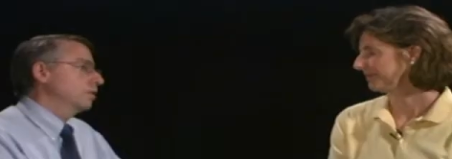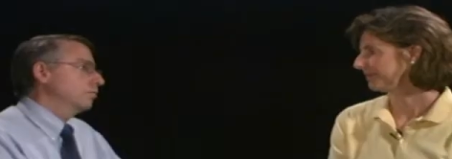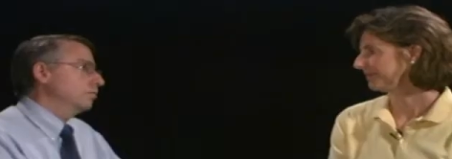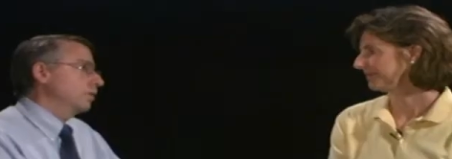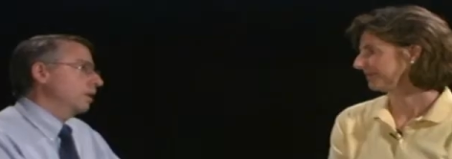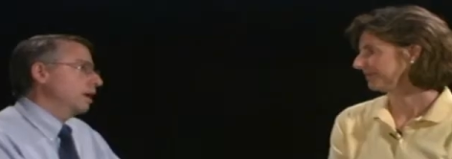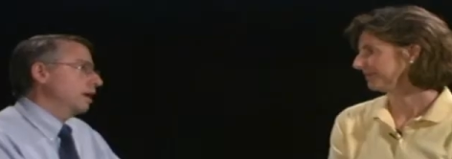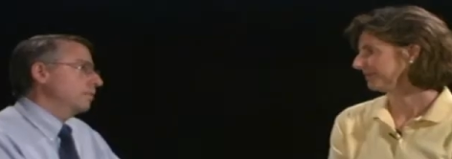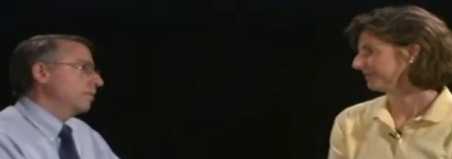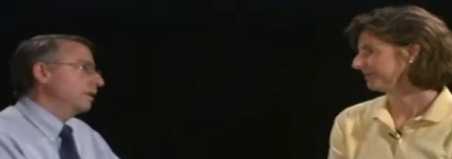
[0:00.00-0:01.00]
Speaker 1: of,
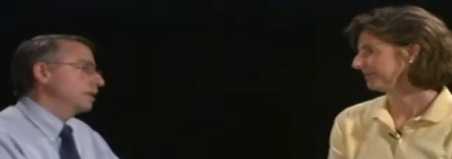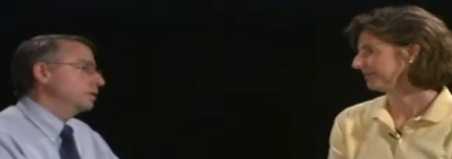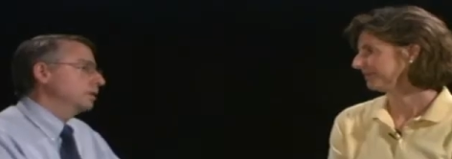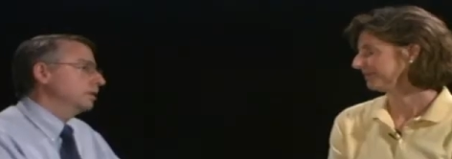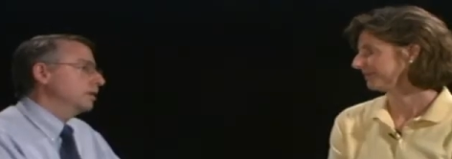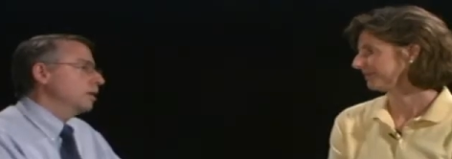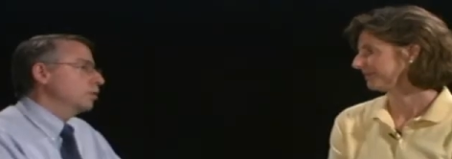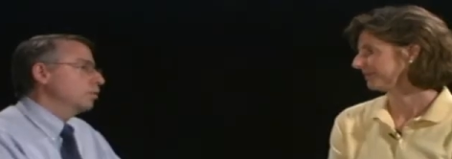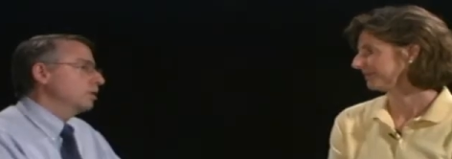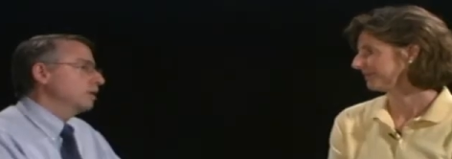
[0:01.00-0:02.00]
I'm actually
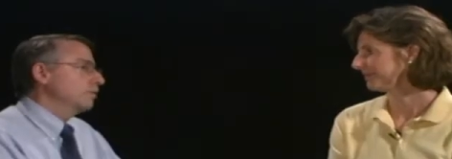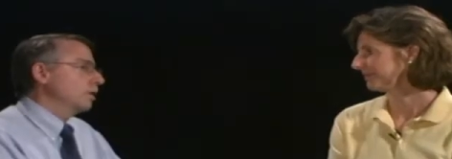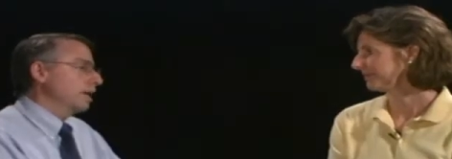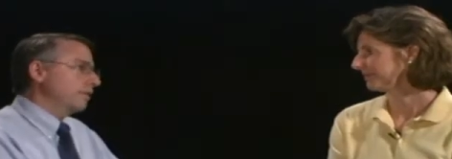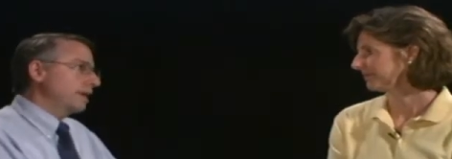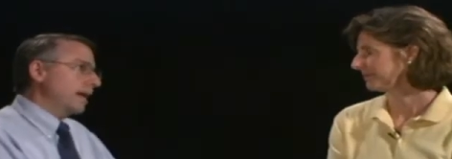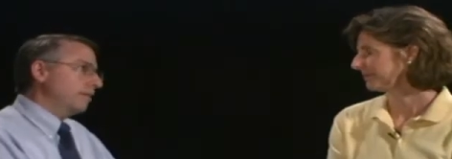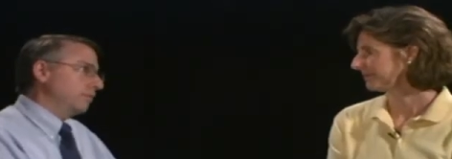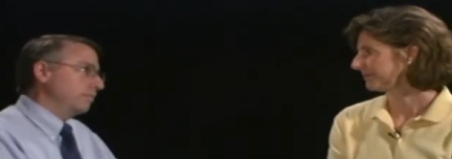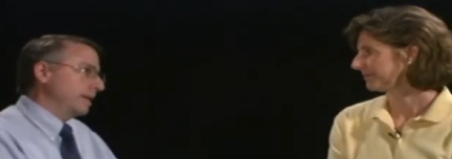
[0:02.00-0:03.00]
going to give you a letter of the
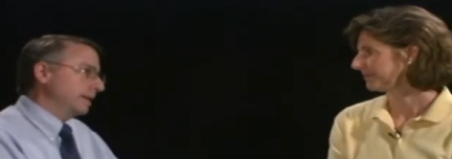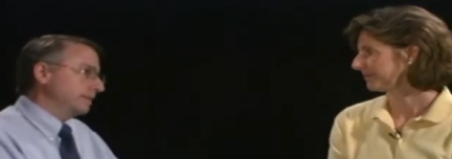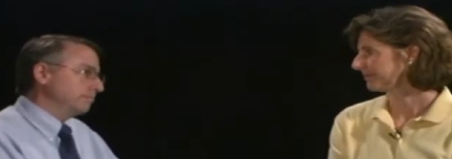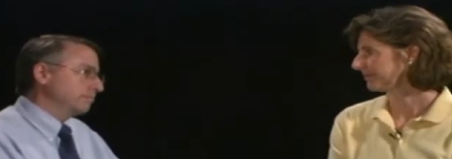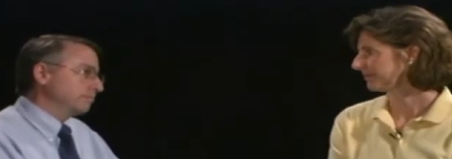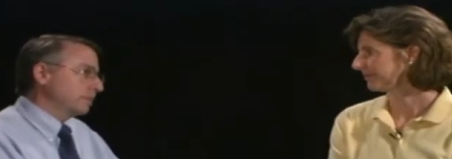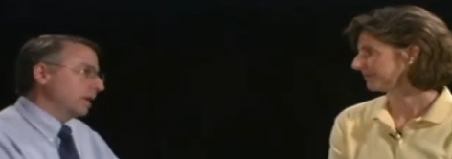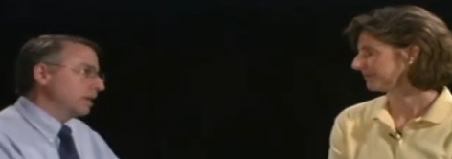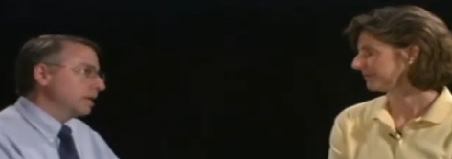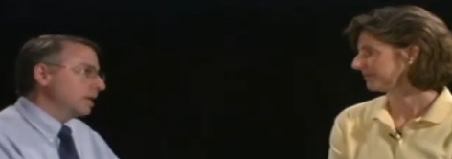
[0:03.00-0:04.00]
alphabet
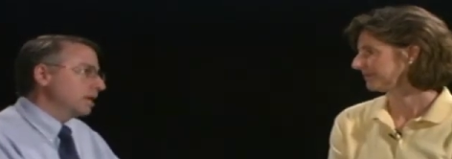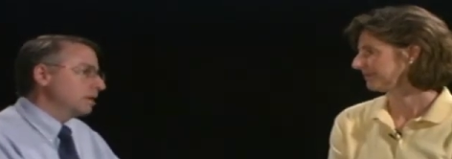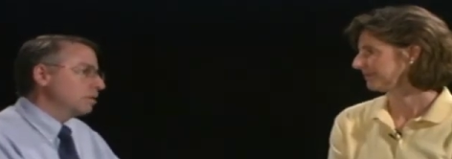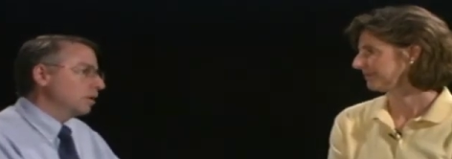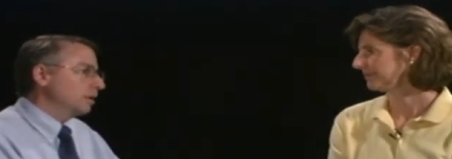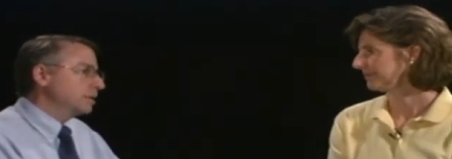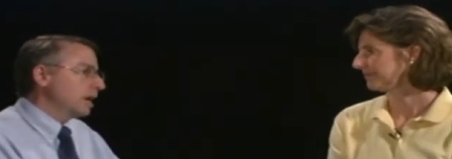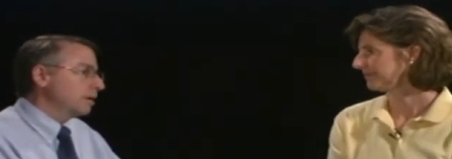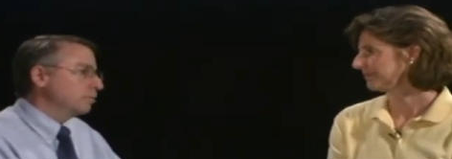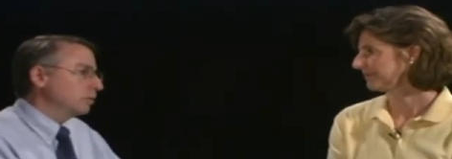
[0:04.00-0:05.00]
and then
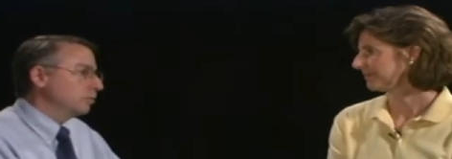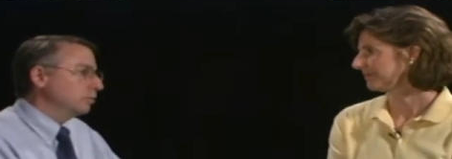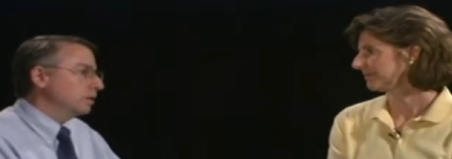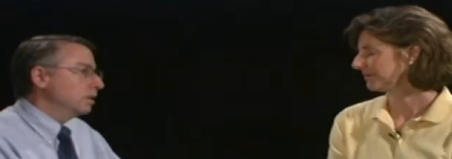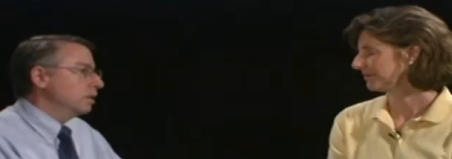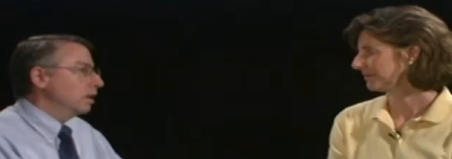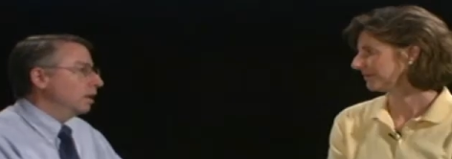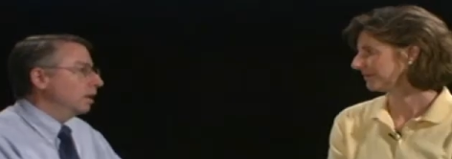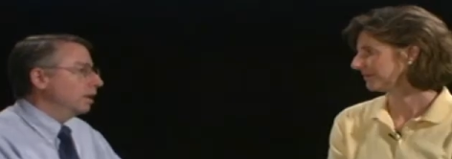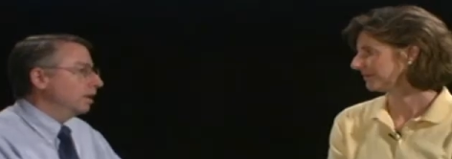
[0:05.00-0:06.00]
time you,
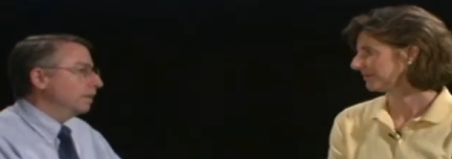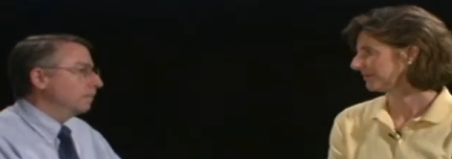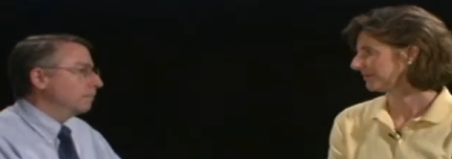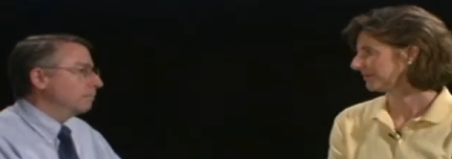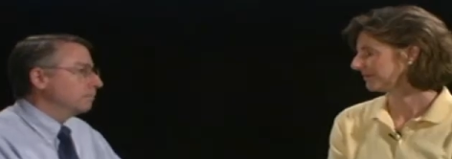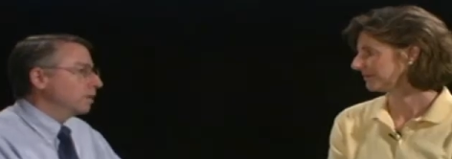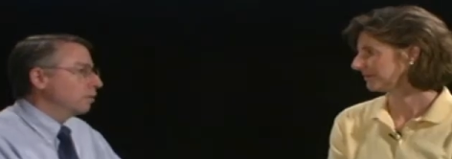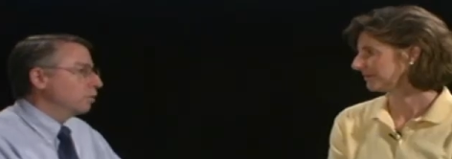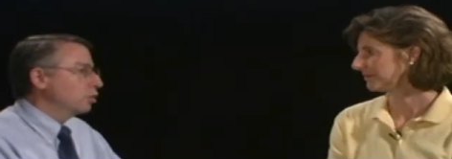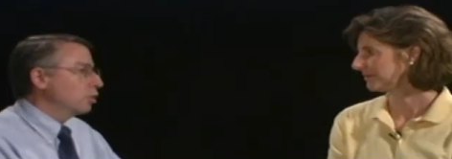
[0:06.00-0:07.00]
and
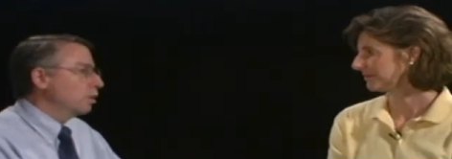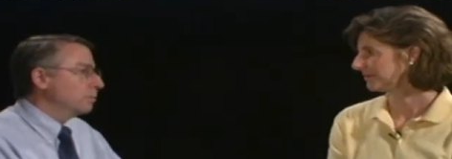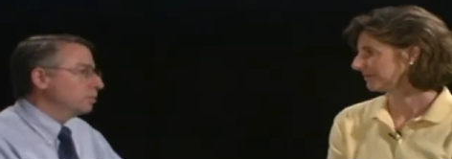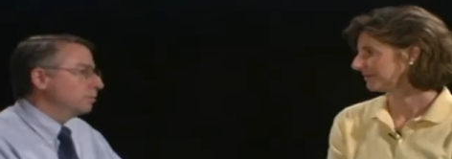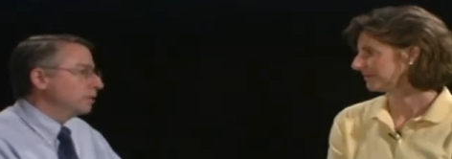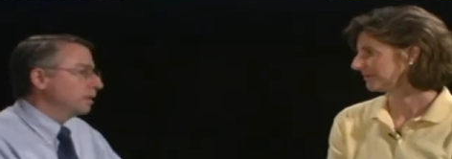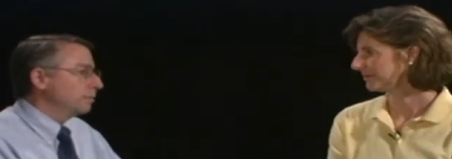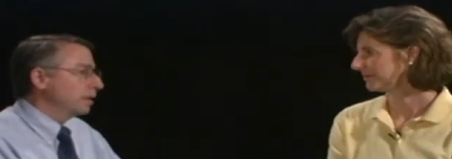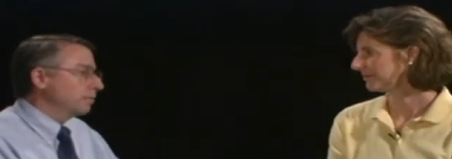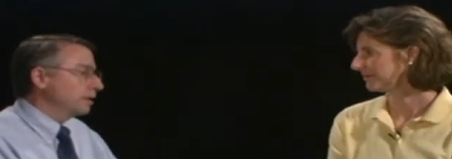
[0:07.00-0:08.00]
we could go up to a minute,
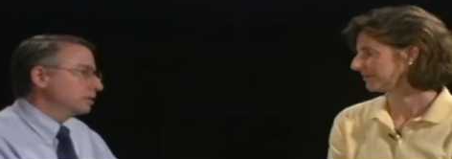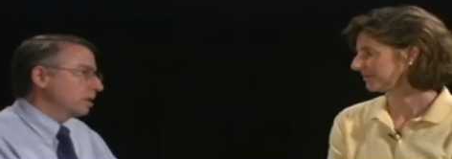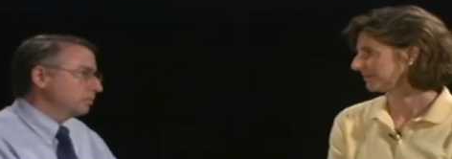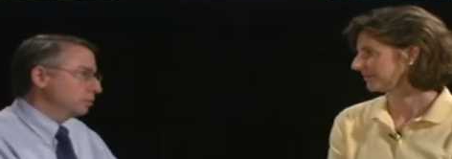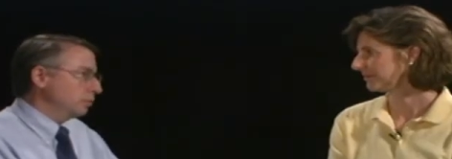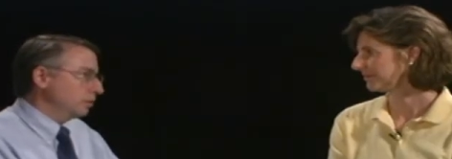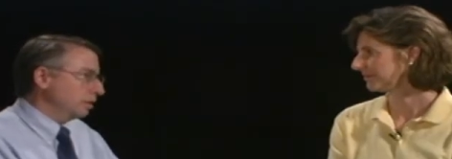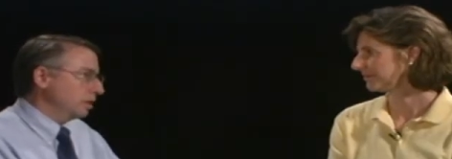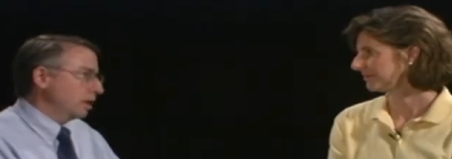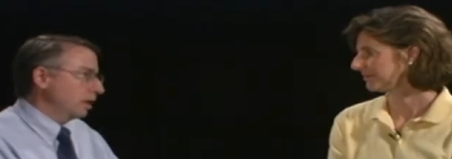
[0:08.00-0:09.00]
but I may stop sooner
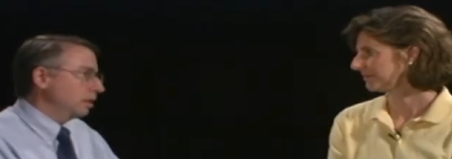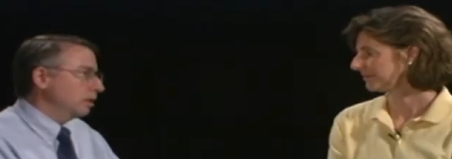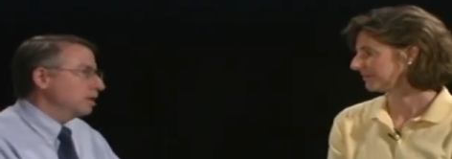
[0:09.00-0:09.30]
than that.